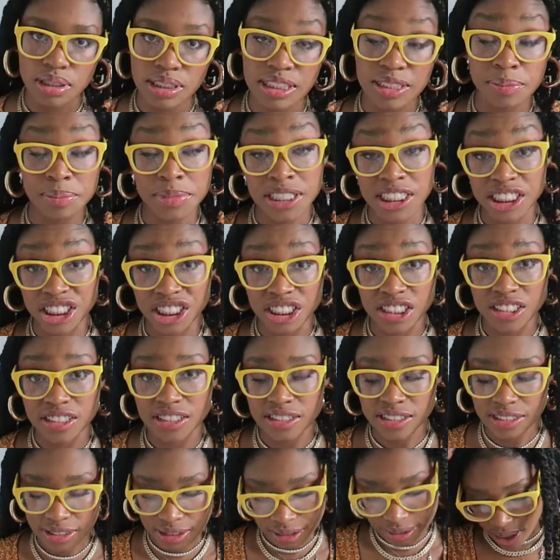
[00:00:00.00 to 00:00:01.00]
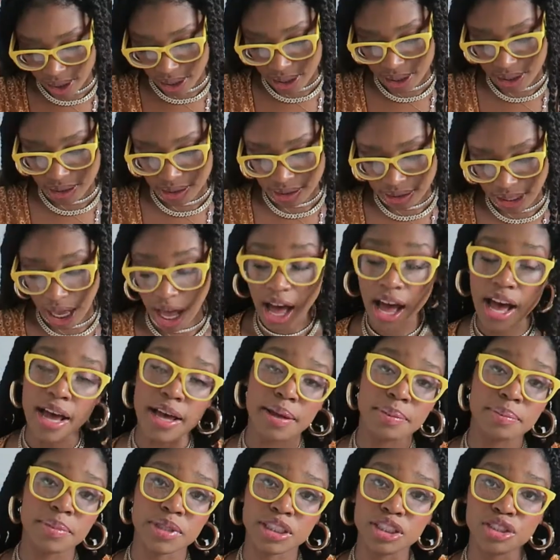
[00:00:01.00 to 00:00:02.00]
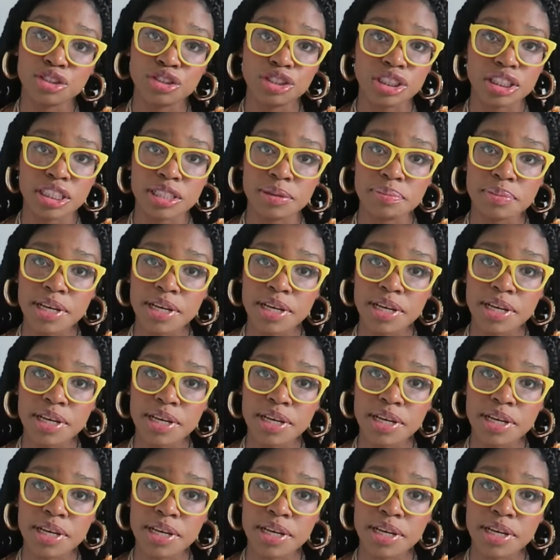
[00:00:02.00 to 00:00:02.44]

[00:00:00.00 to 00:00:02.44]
dimensions. And time is usually